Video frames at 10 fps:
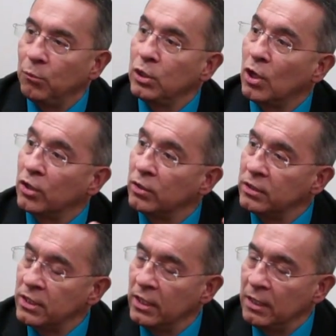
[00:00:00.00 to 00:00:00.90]
we talked to the
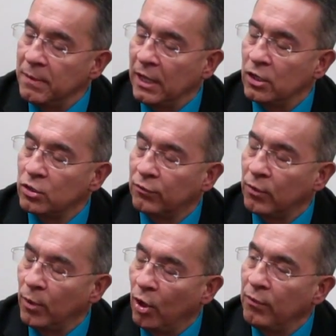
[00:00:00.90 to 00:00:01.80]
city manager
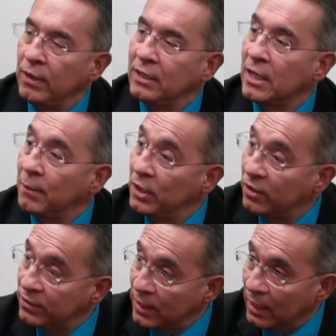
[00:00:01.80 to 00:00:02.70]
from Irving, Tommy
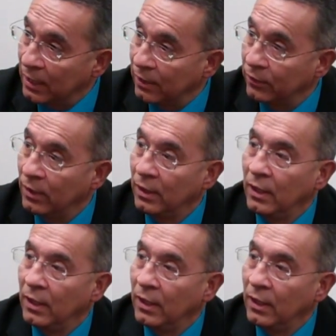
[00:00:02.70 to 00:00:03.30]
Gonzalez.